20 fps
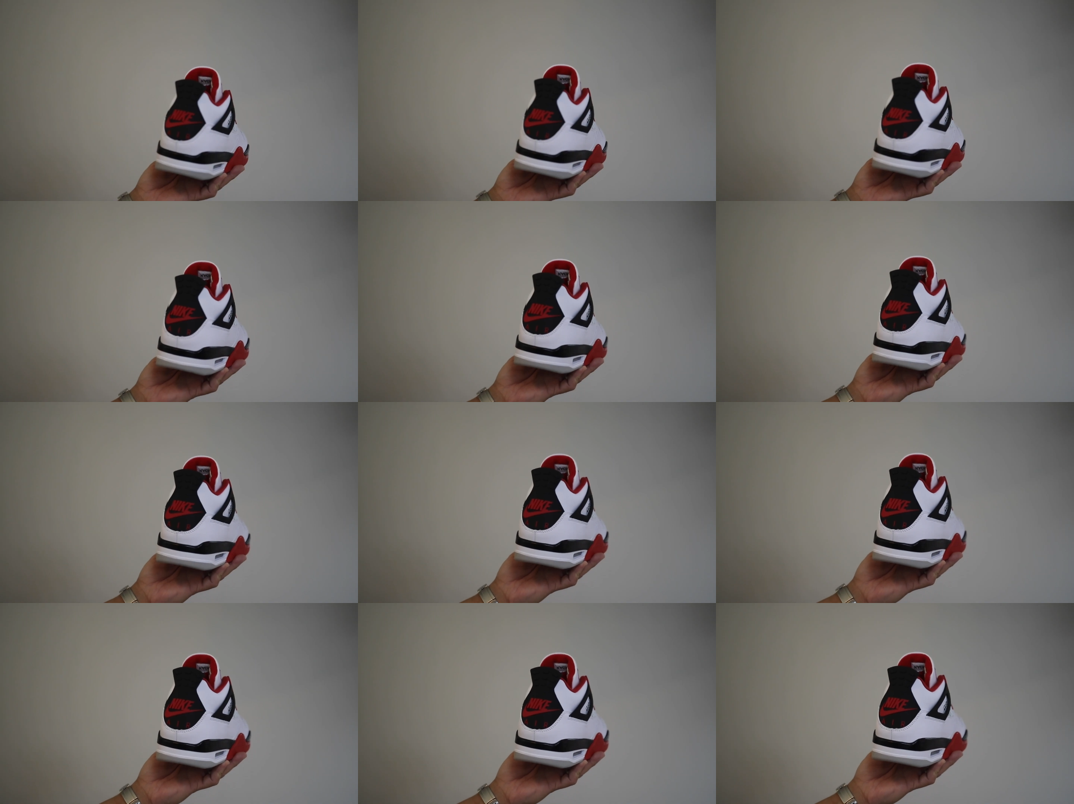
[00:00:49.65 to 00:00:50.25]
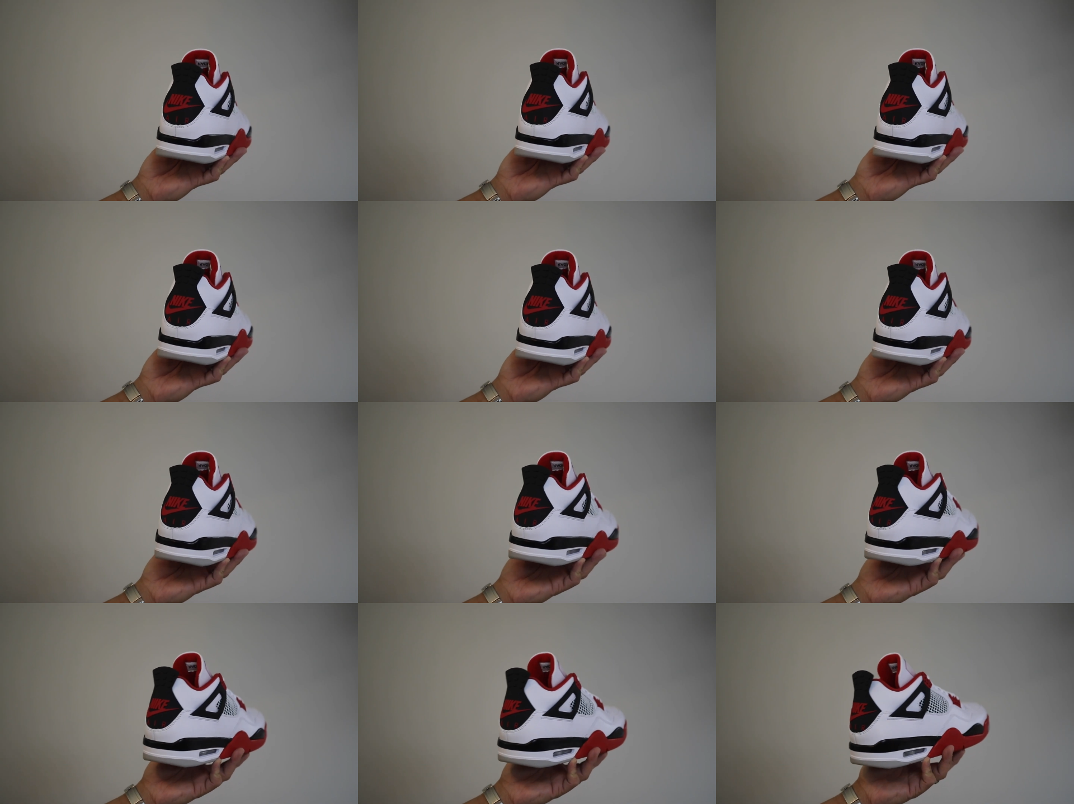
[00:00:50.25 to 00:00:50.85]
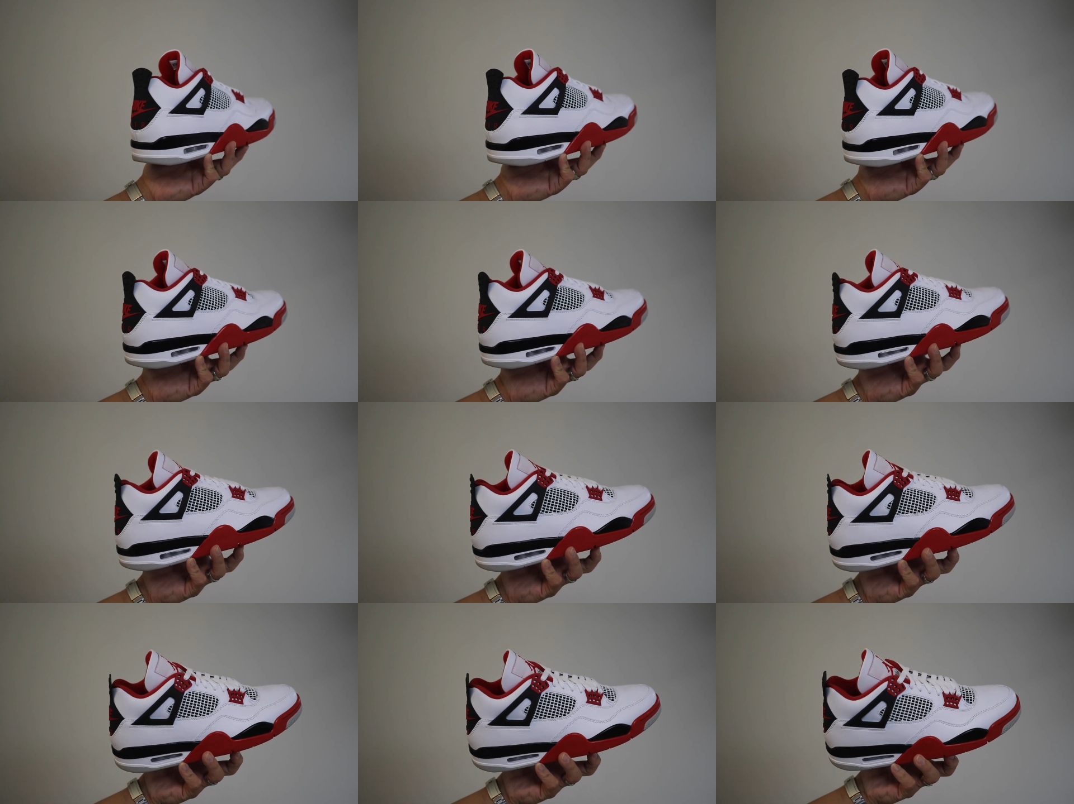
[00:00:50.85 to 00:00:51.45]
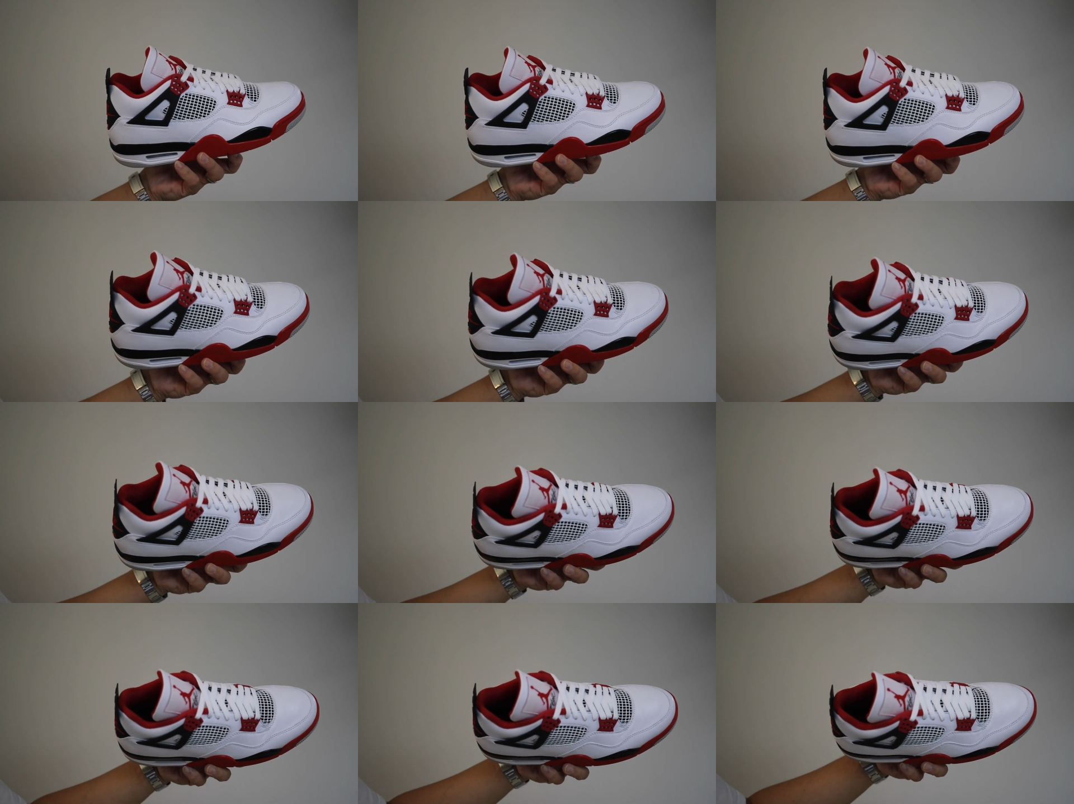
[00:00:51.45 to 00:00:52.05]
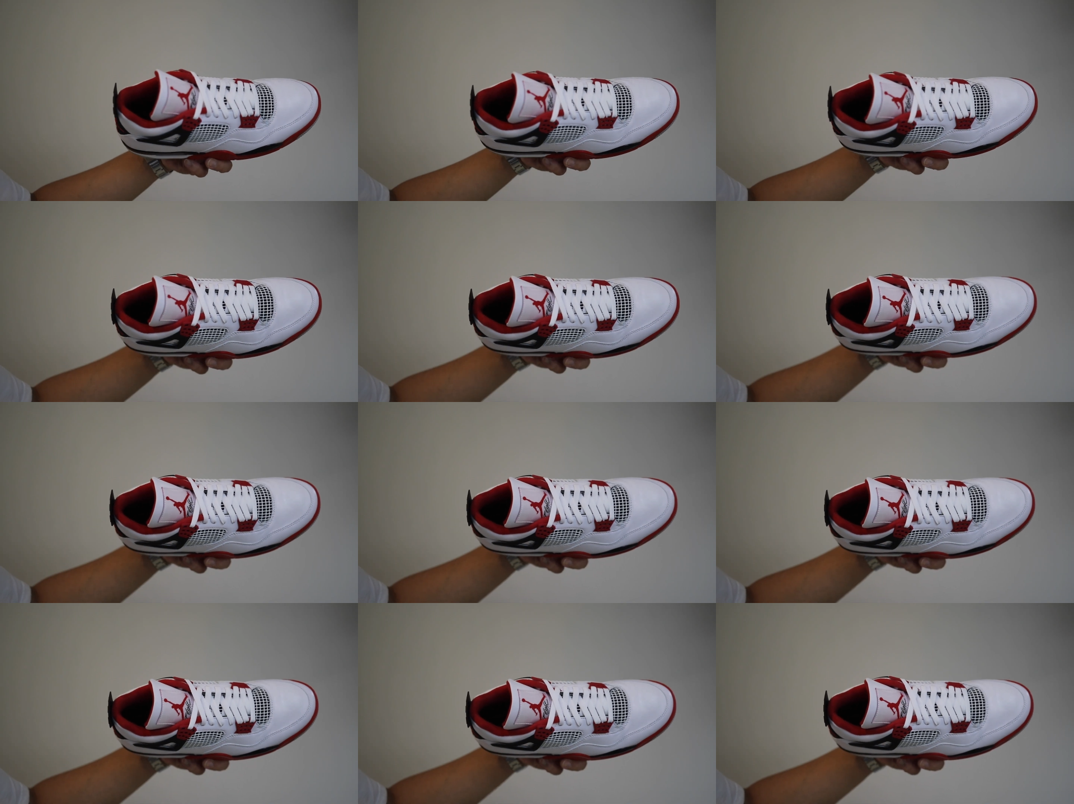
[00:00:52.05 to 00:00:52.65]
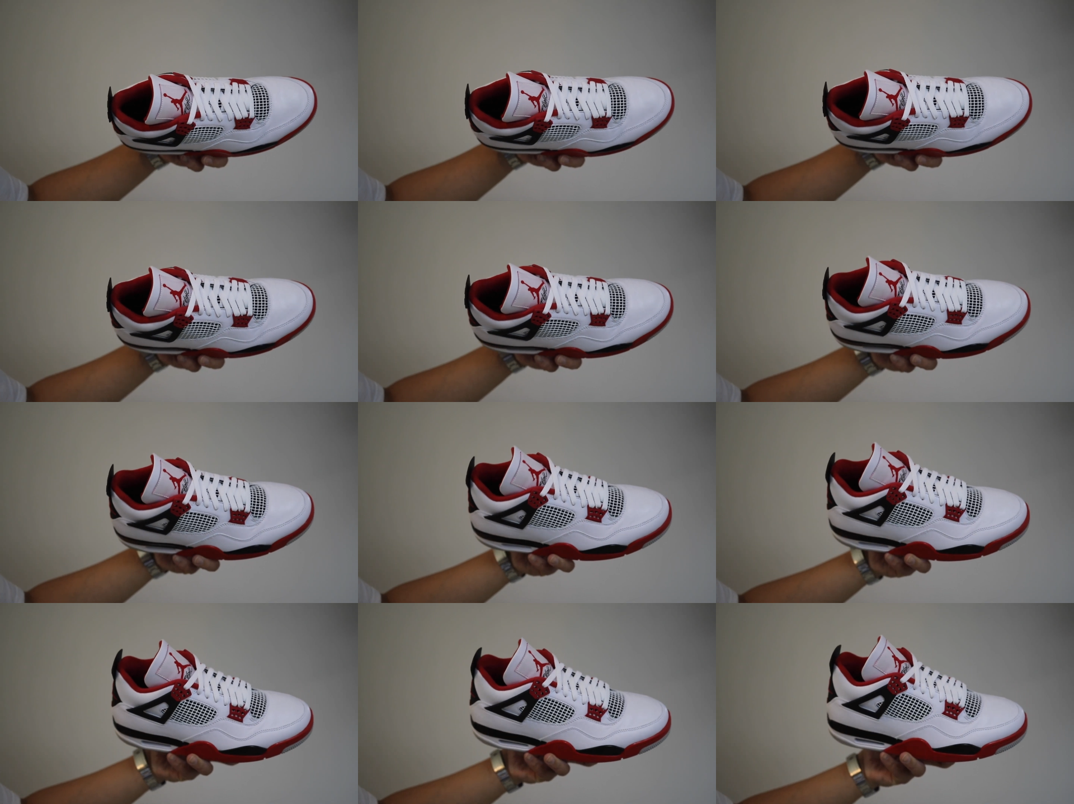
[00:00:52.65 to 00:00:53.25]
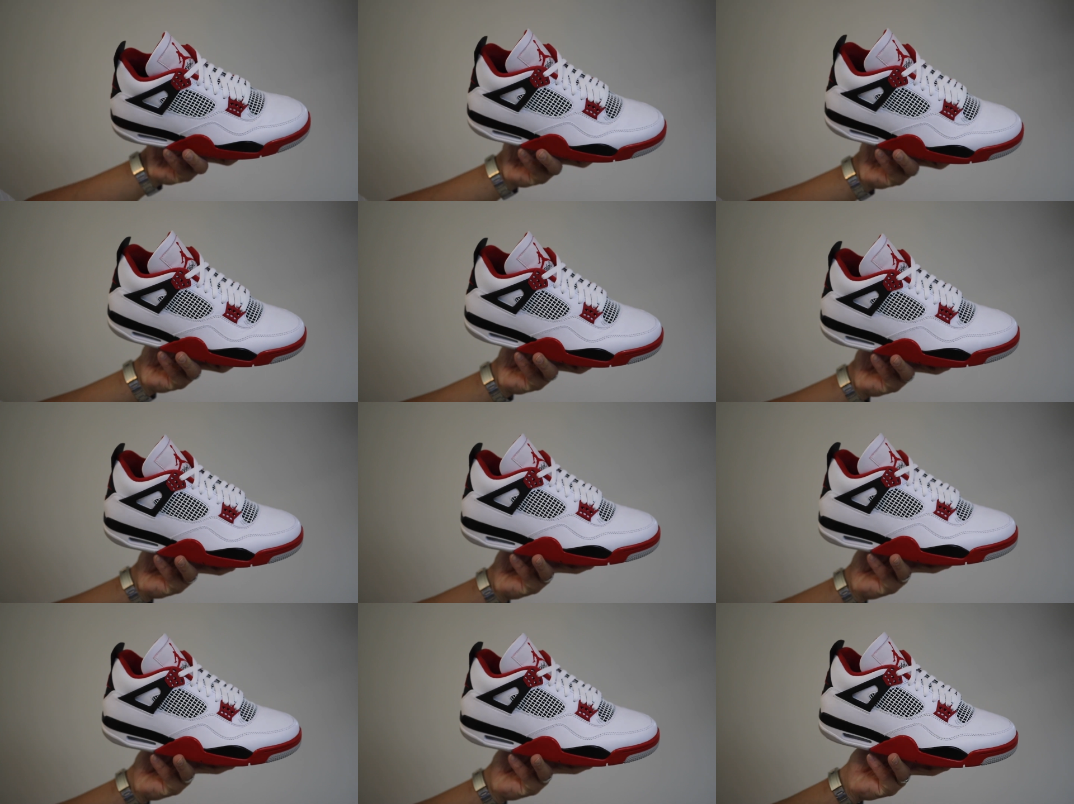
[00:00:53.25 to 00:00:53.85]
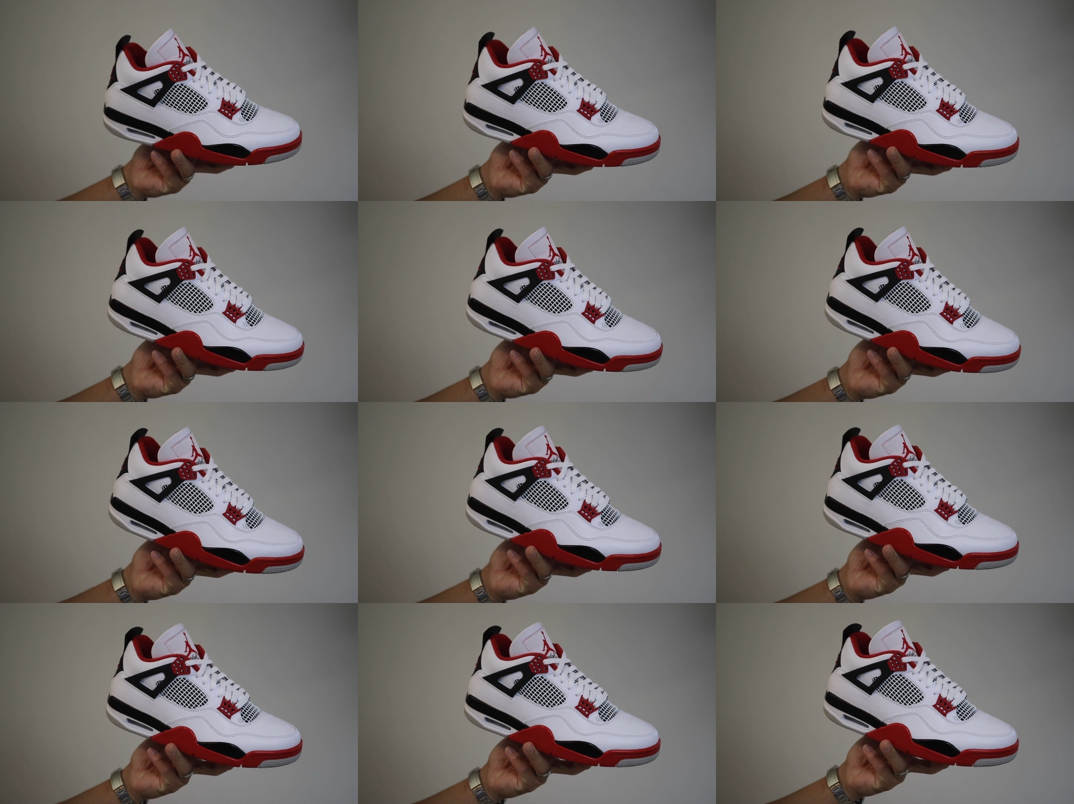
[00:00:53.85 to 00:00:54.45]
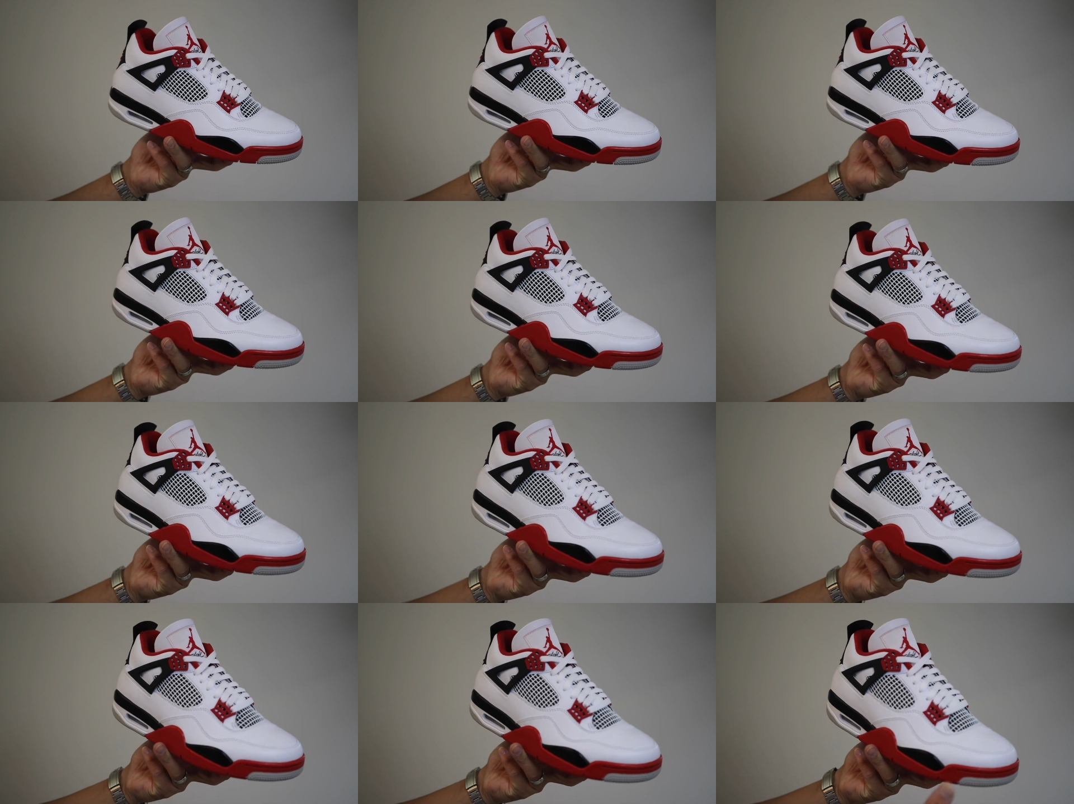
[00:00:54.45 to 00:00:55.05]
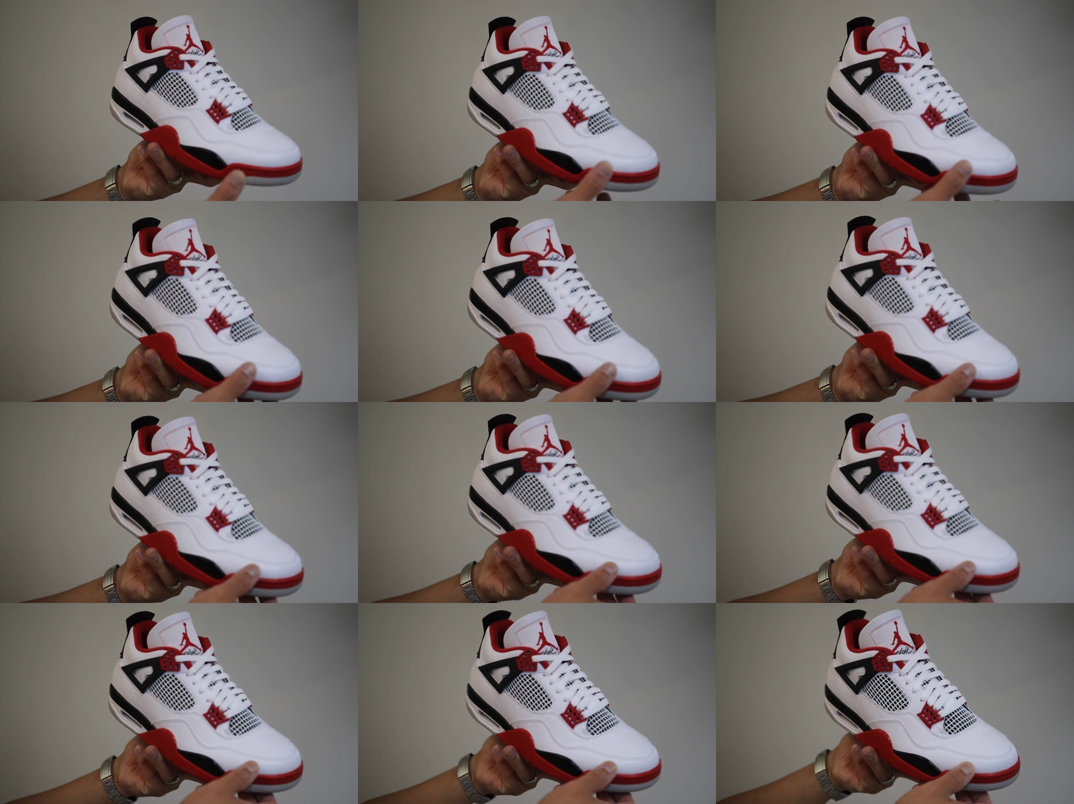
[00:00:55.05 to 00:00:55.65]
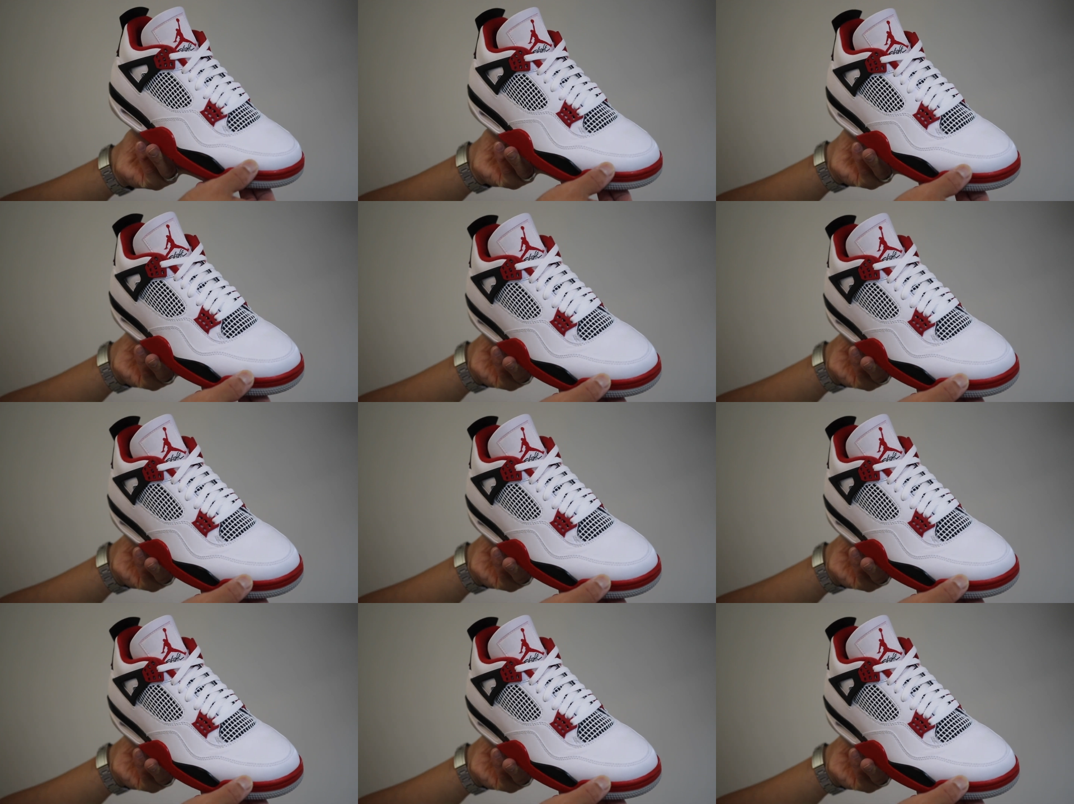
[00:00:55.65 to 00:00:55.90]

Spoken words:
[unreadable: no face in view]